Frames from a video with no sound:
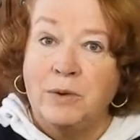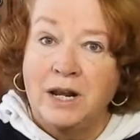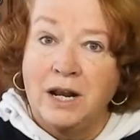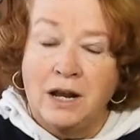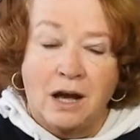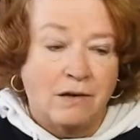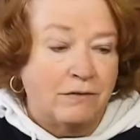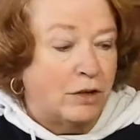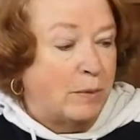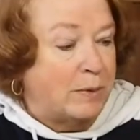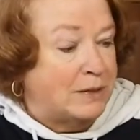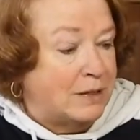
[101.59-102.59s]
we get an
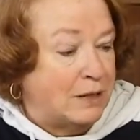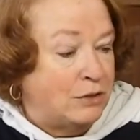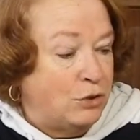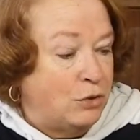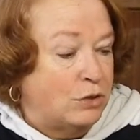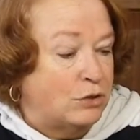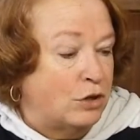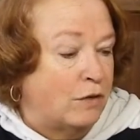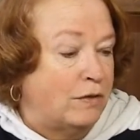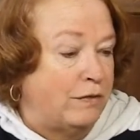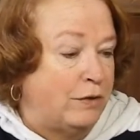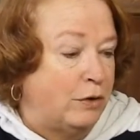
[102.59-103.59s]
envelope that says, you
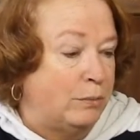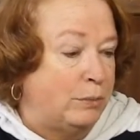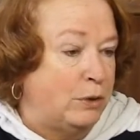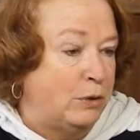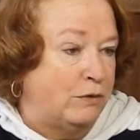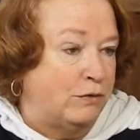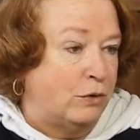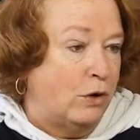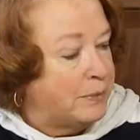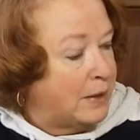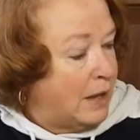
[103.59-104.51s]
deserve to feel beautiful.